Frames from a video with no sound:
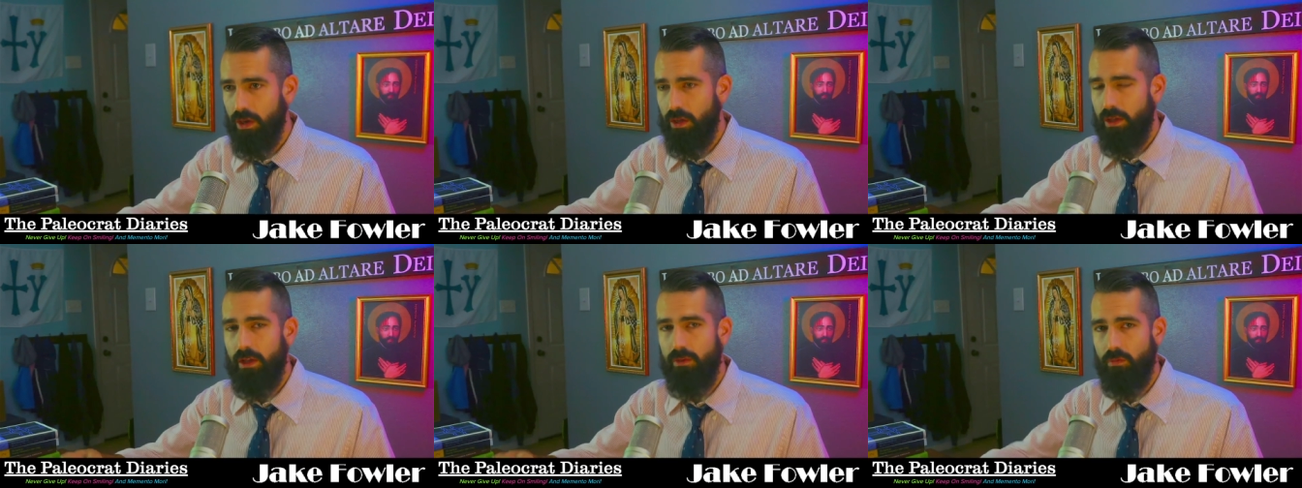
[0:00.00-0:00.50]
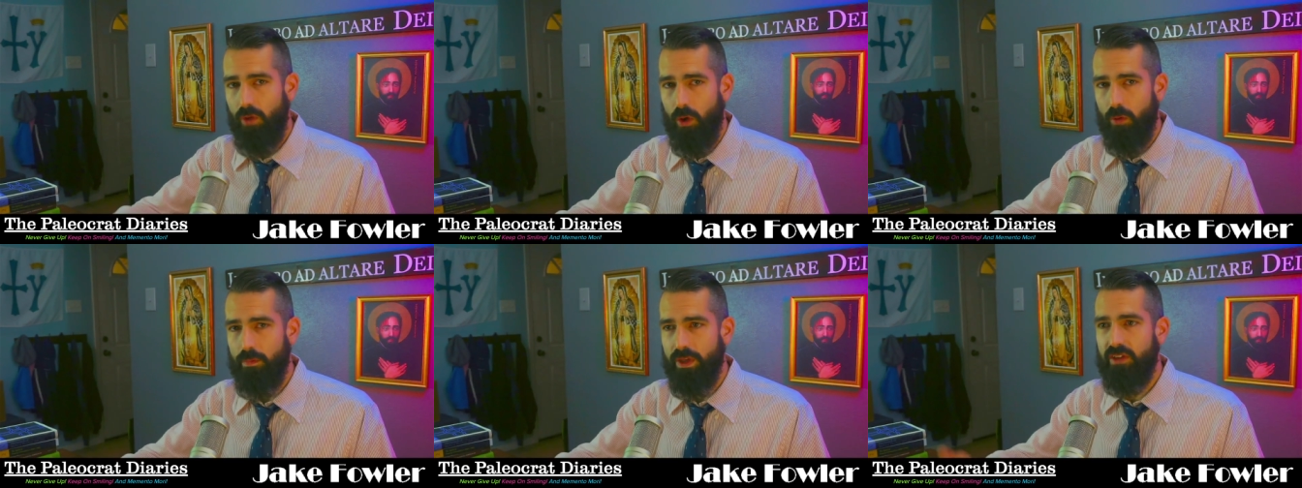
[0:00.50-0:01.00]
in Rome
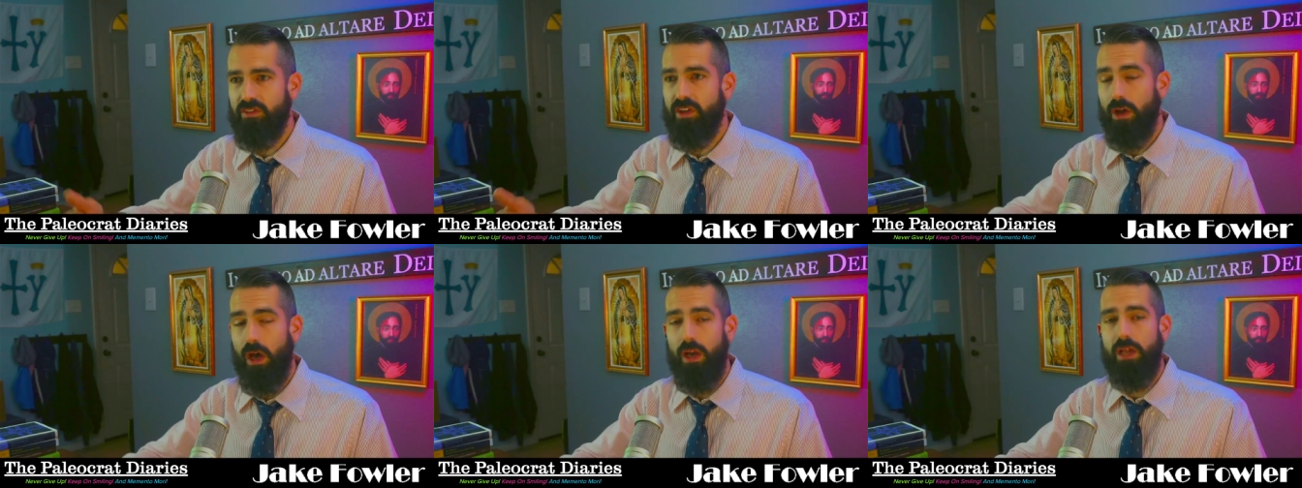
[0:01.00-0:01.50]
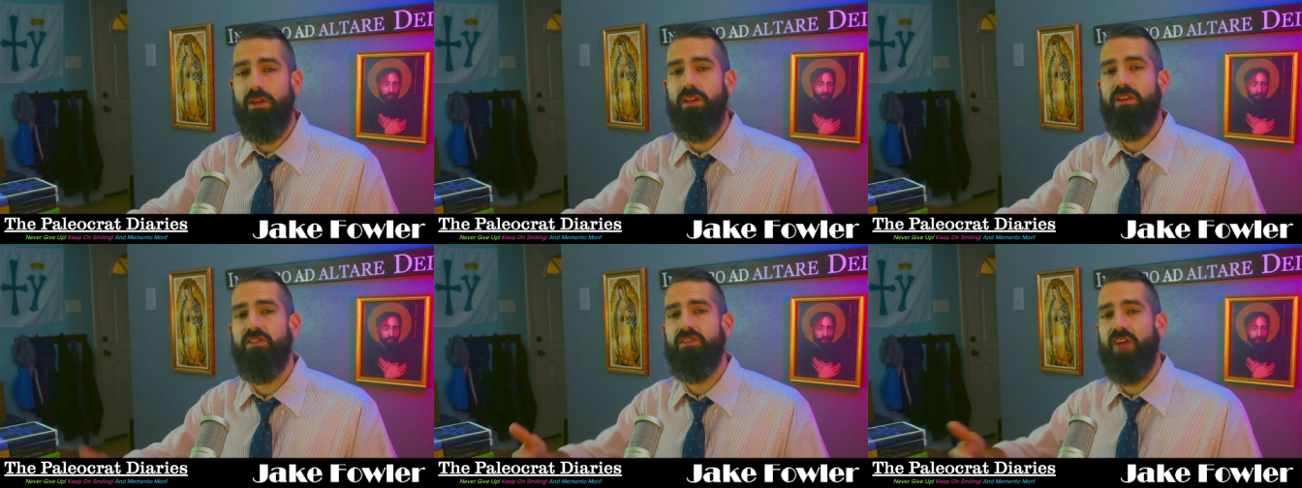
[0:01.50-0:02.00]
because canonically
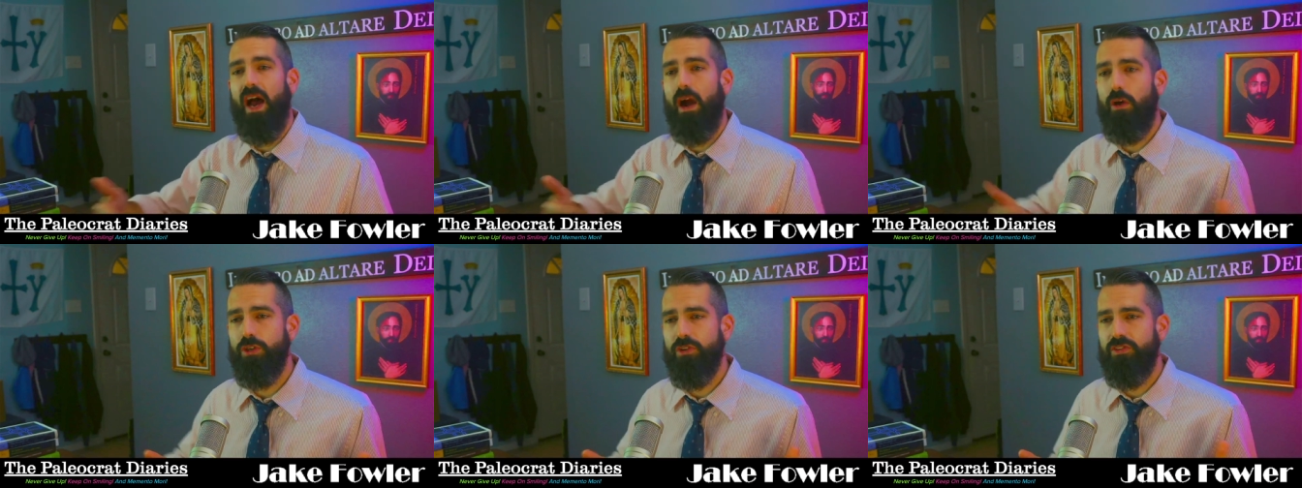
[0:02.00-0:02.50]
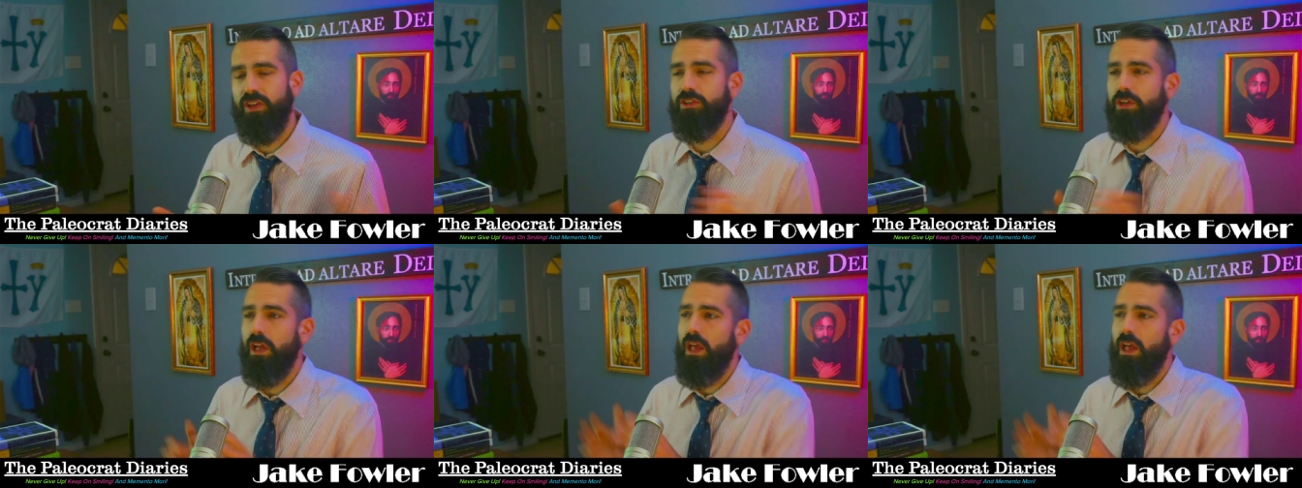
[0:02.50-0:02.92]
this is our jurisdiction.